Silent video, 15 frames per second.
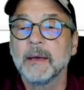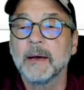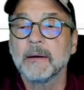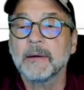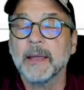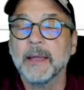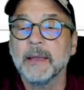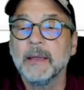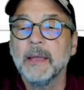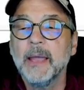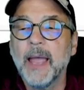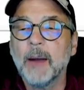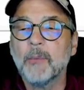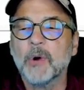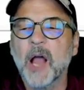Okay,
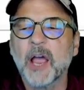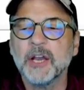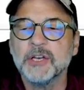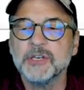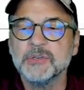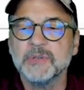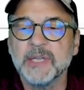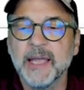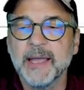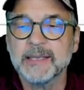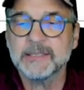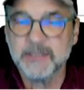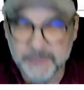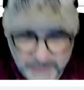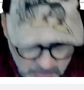and we're not going to do the
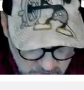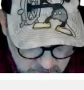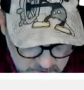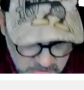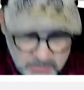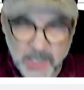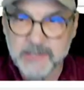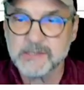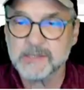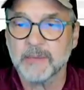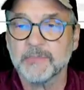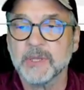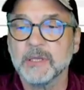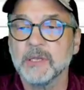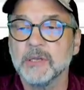exit function. That's
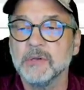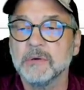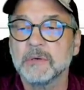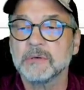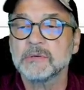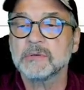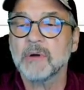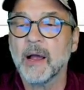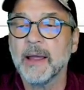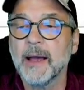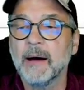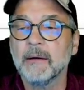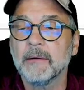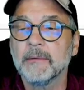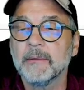something that you could try
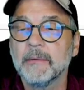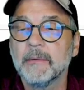out.